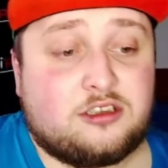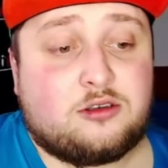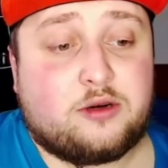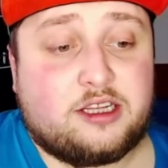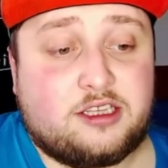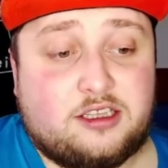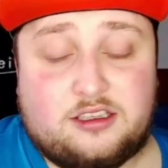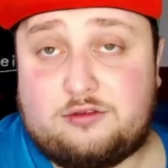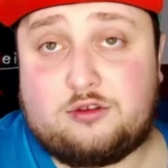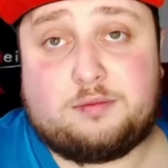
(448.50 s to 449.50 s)
Ready
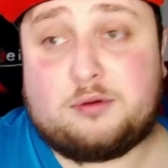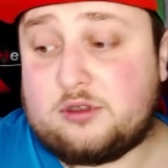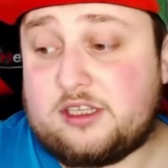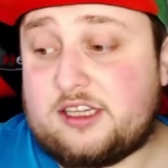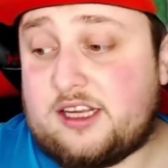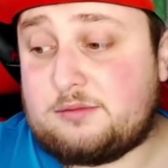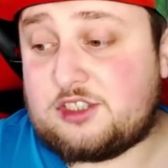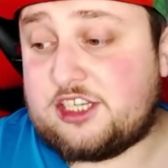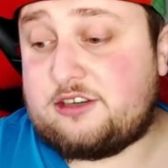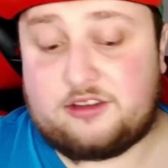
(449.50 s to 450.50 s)
if we pull that damn
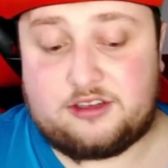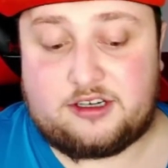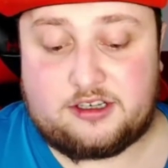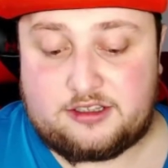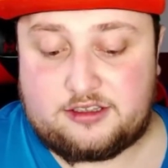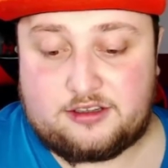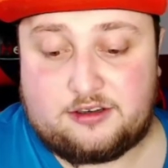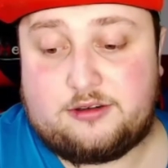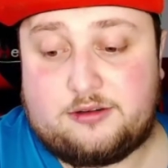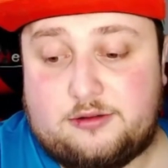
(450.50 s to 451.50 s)
Charizard,
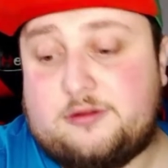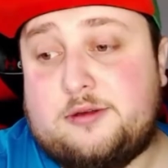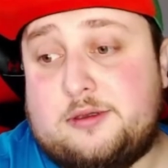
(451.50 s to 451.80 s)
so...